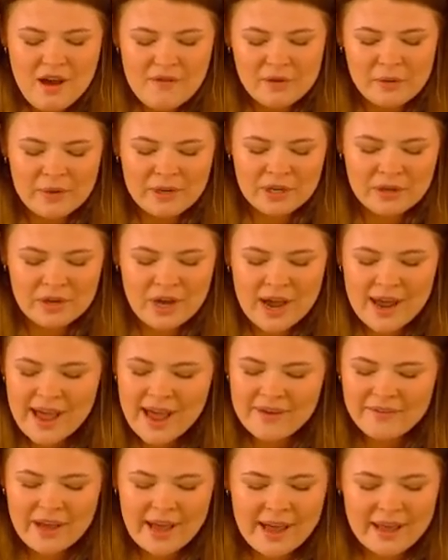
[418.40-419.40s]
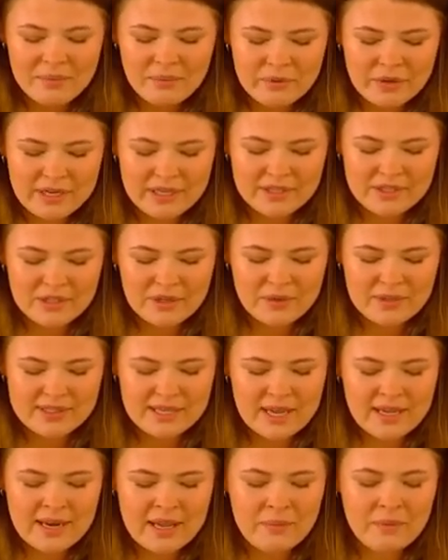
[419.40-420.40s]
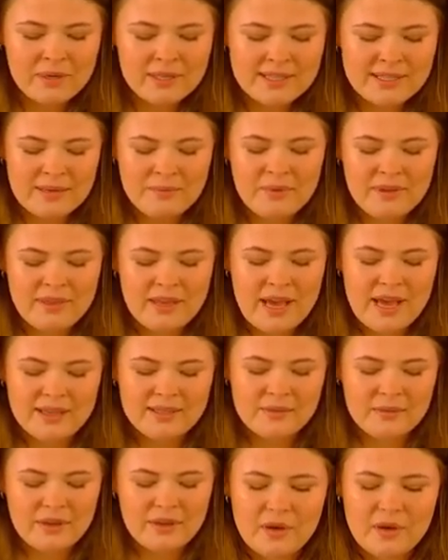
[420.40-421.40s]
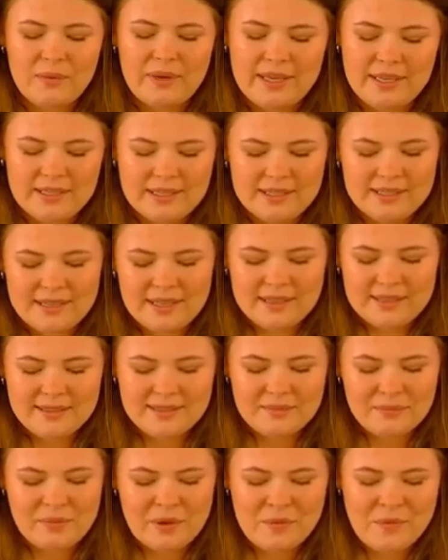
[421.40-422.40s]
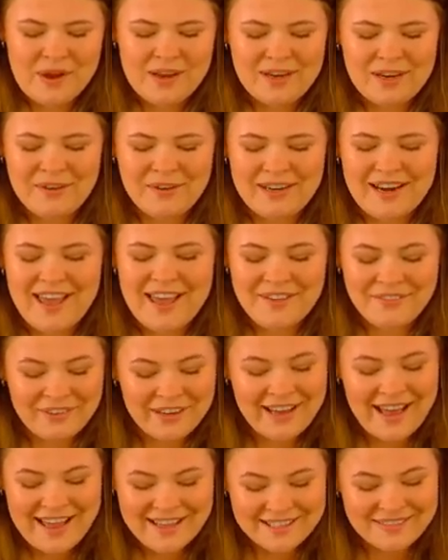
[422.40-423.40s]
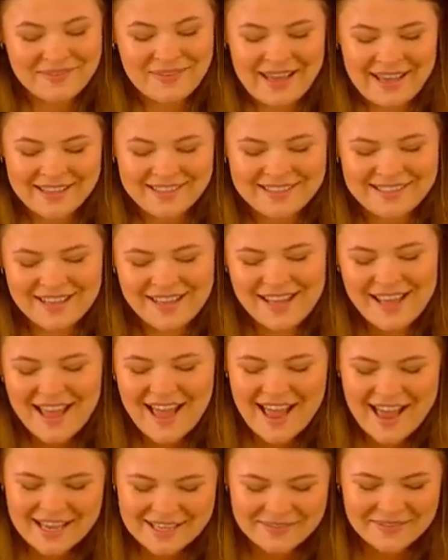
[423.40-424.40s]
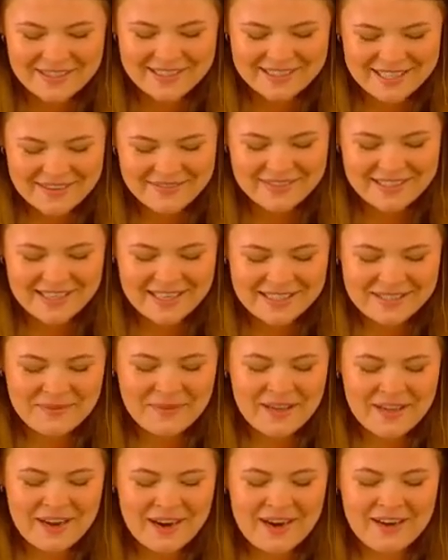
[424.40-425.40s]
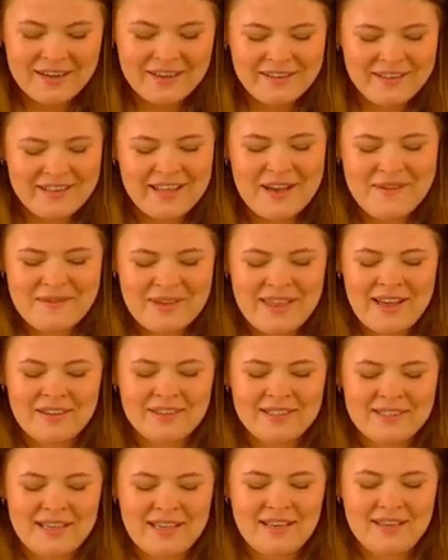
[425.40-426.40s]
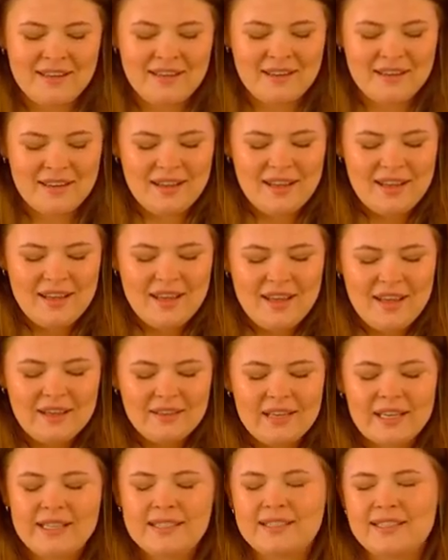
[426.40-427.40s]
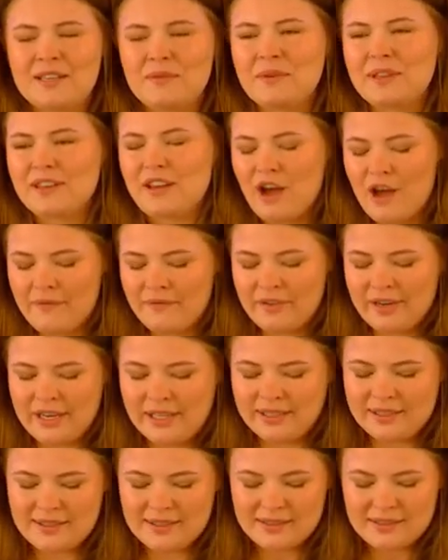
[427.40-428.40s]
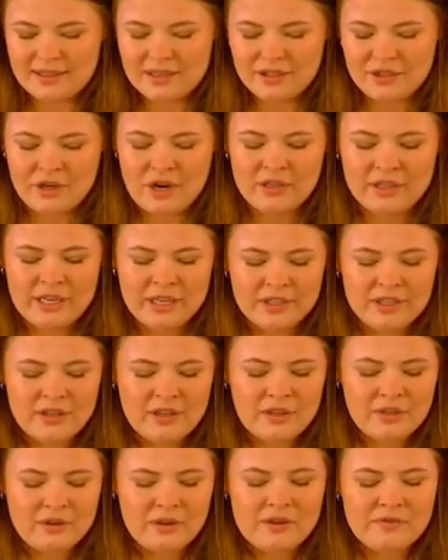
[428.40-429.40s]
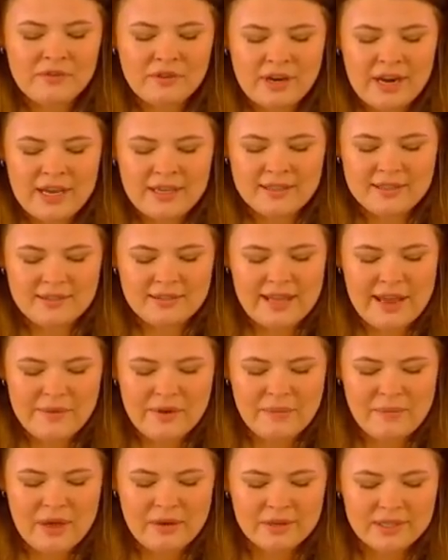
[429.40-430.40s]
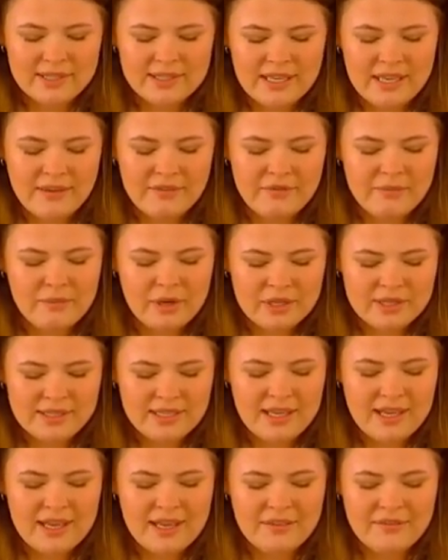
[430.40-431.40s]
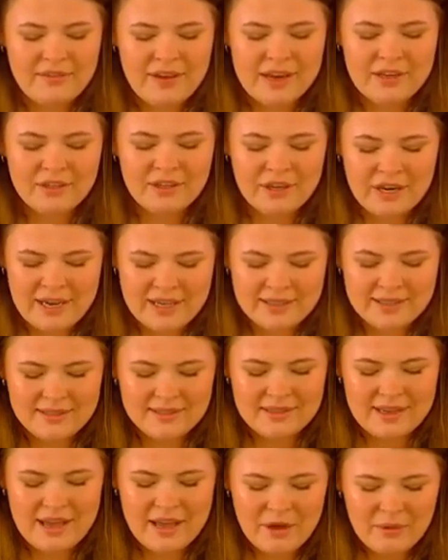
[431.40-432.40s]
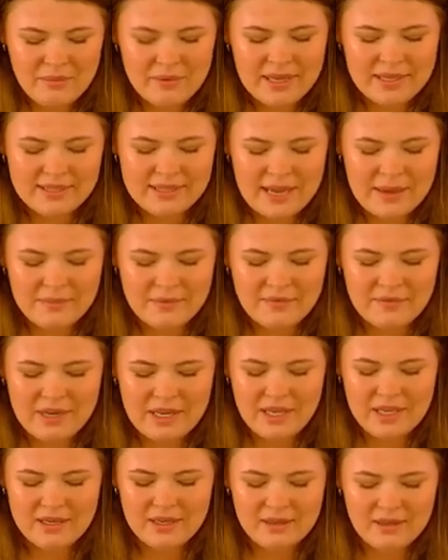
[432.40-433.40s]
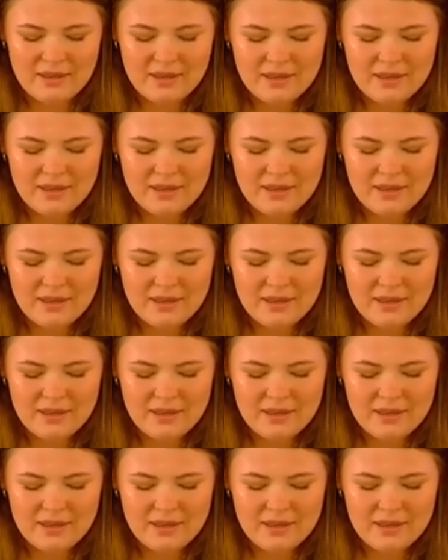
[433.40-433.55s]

For we do not have a high priest who is unable to sympathize our weaknesses, but one who, in every aspect, has been tempted as we are, yet without sin. Let us then, with confidence, draw near to the throne of grace that we may receive mercy and find grace to help in time of need.